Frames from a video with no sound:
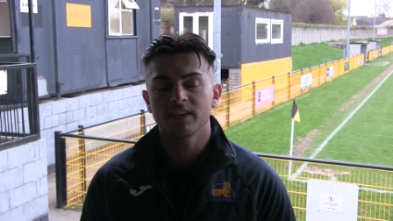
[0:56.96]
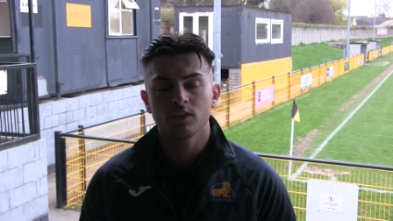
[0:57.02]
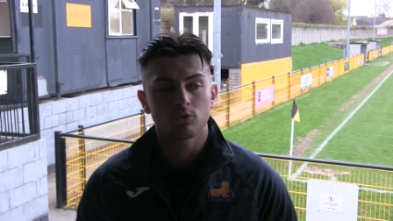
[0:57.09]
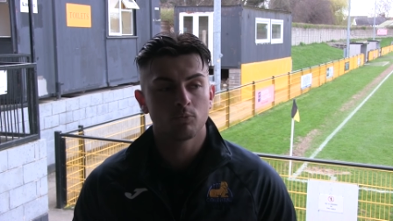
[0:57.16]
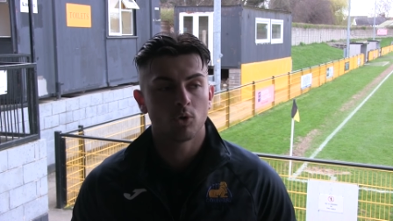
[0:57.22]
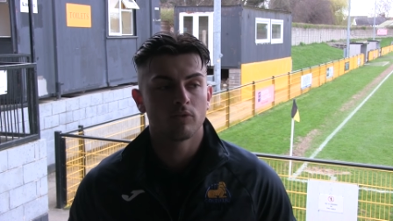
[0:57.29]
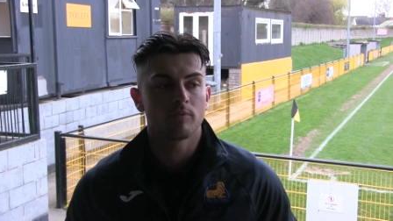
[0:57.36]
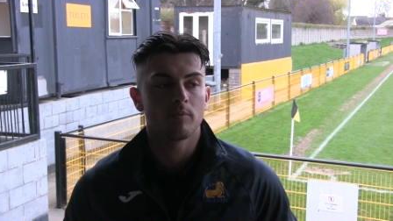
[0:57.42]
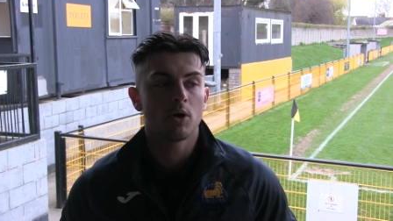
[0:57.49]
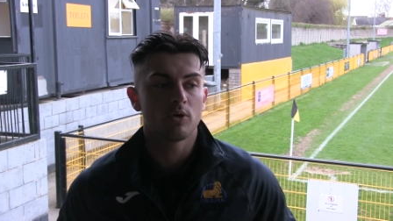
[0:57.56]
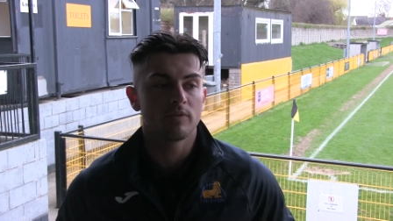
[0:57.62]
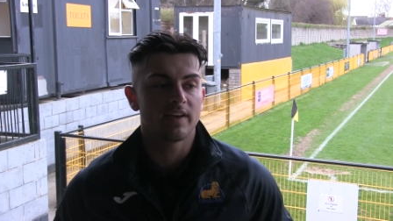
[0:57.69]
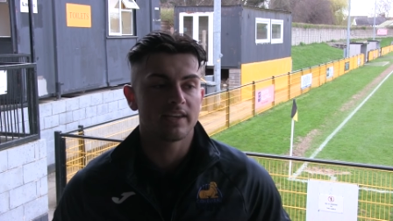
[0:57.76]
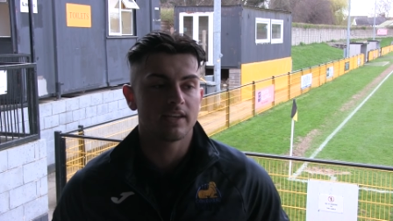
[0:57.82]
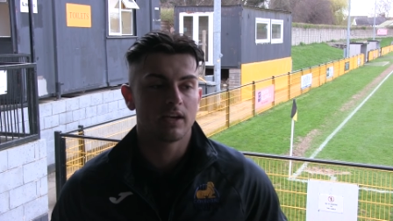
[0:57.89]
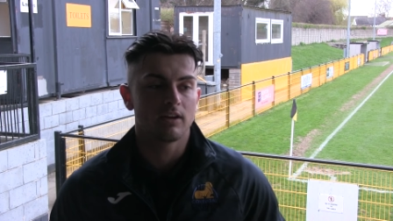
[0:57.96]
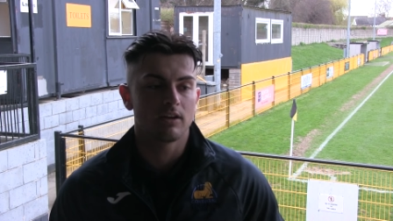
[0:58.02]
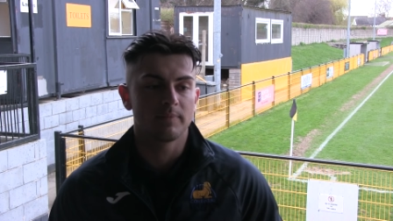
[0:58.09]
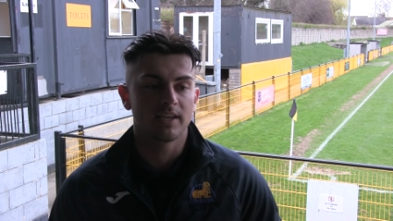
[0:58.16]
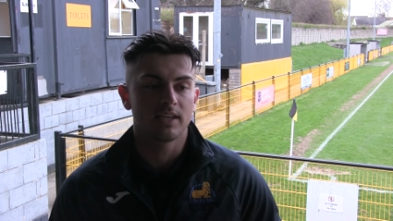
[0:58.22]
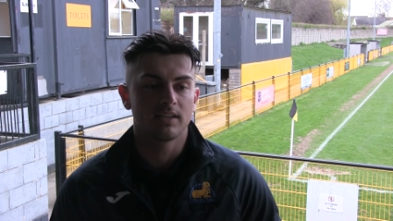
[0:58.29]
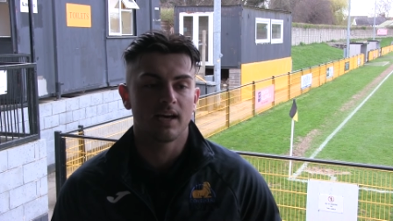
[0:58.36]
think it was more of a motivator.
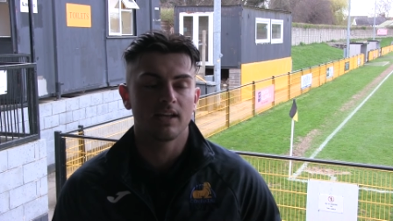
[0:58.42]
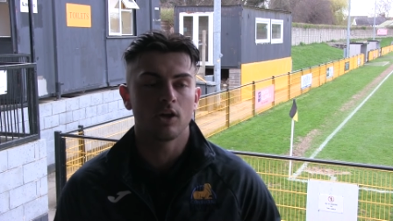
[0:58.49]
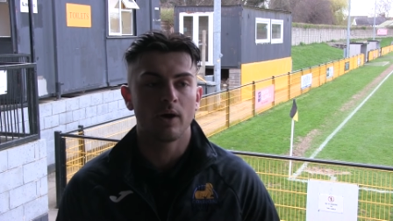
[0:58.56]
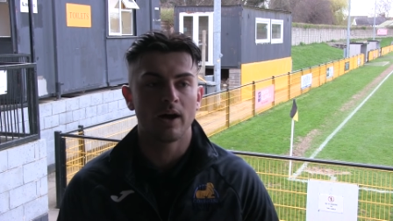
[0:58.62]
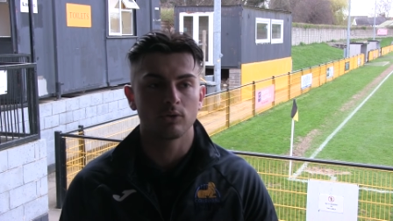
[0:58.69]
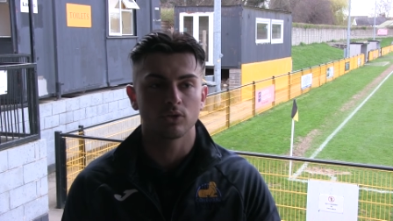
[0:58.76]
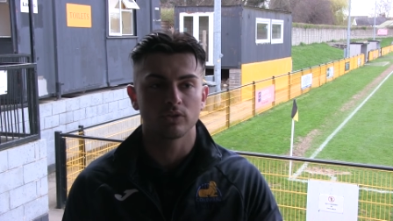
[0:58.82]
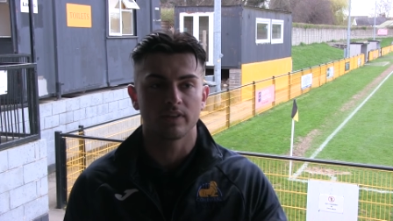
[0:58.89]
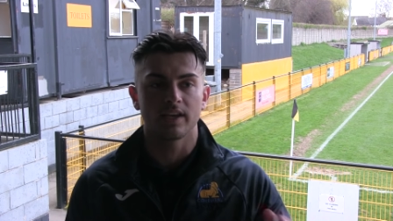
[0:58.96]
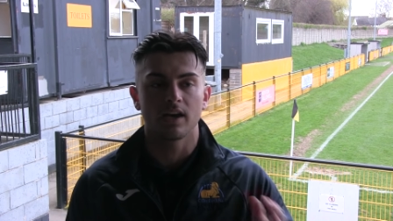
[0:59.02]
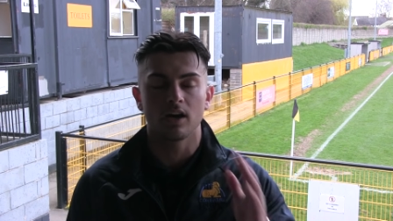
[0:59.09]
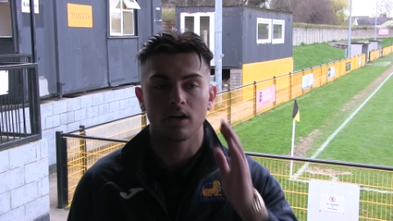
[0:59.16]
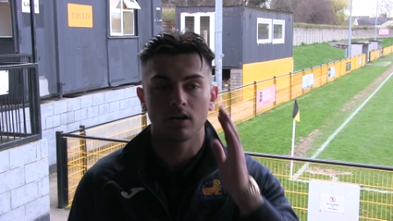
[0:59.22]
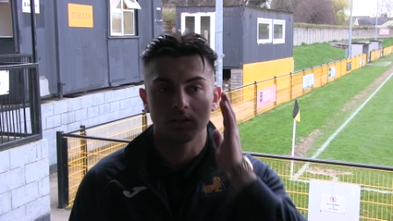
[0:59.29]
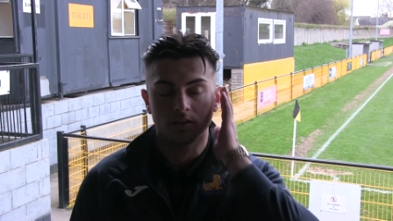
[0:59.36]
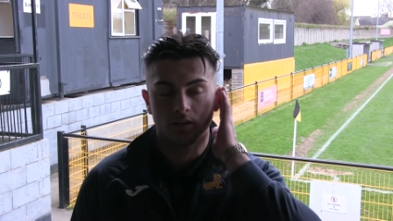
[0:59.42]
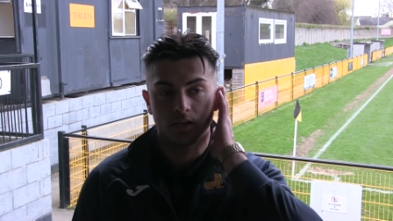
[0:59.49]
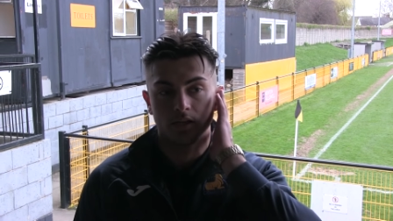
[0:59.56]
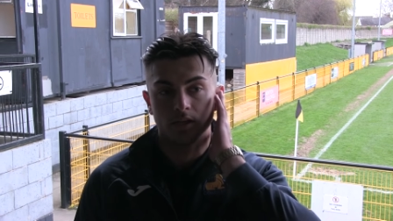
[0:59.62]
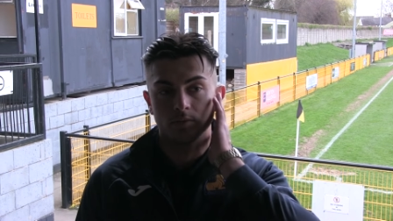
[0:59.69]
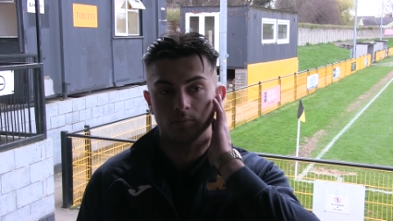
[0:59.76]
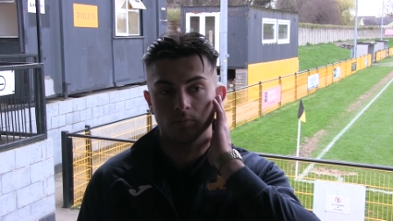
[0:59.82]
I mean, I know how good they are.
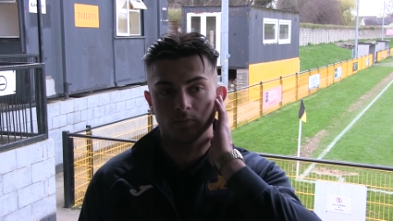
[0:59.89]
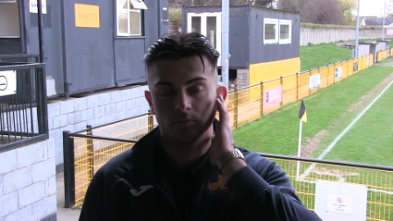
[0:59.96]
Um,